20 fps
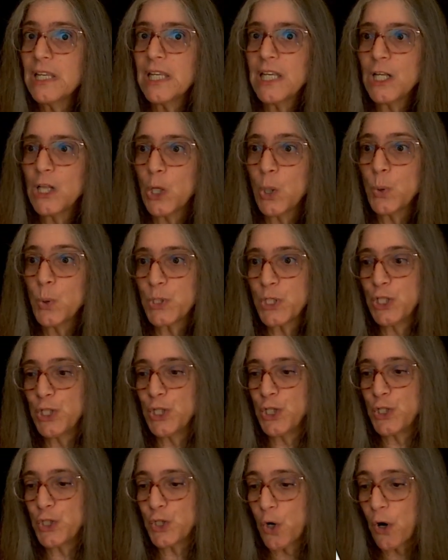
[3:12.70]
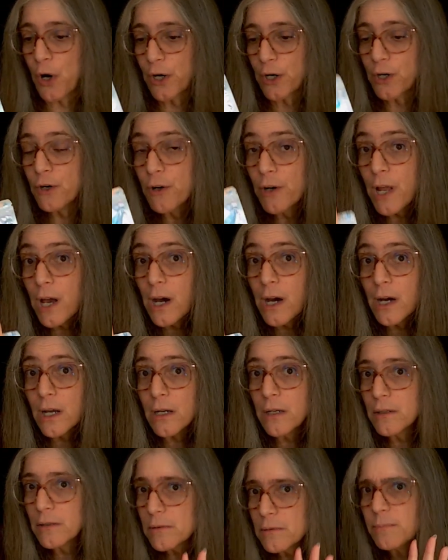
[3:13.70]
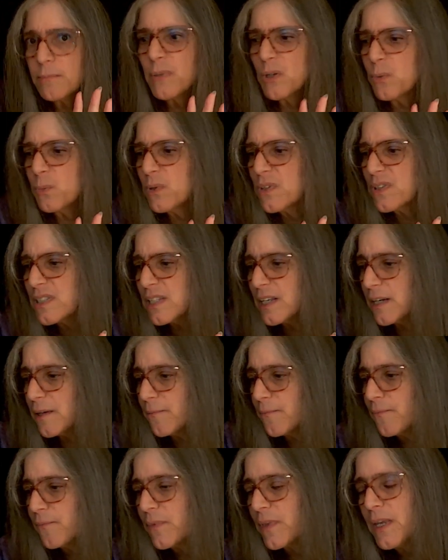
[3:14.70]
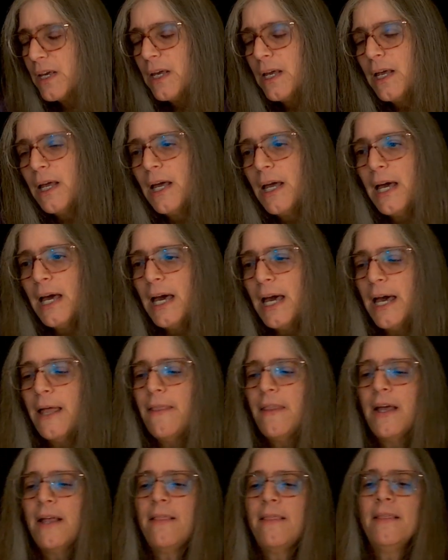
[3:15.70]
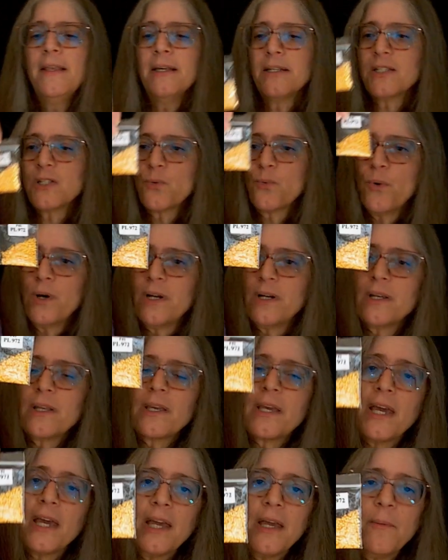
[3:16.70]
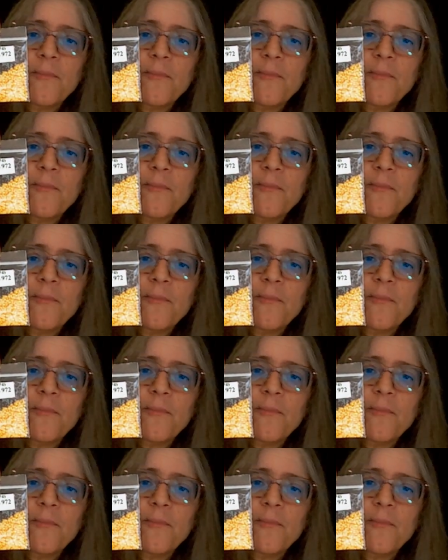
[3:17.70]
glows in the dark or not, but we'll see. And then this one came